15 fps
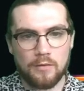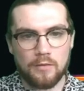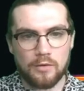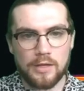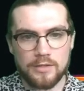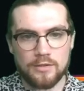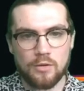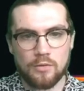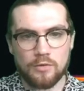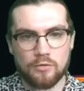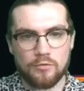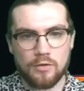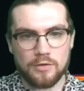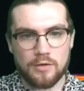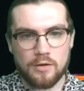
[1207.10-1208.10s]
he's going to
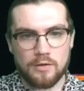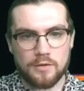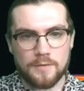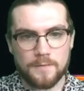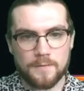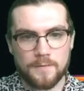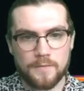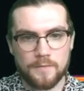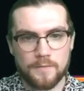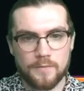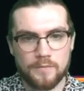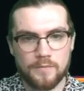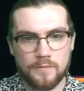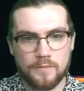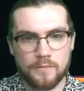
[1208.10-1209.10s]
draw his cards.
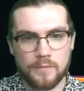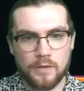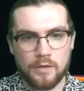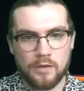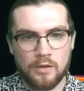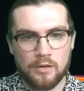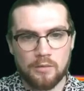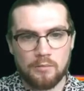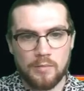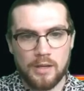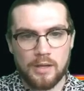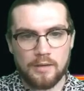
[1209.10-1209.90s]
My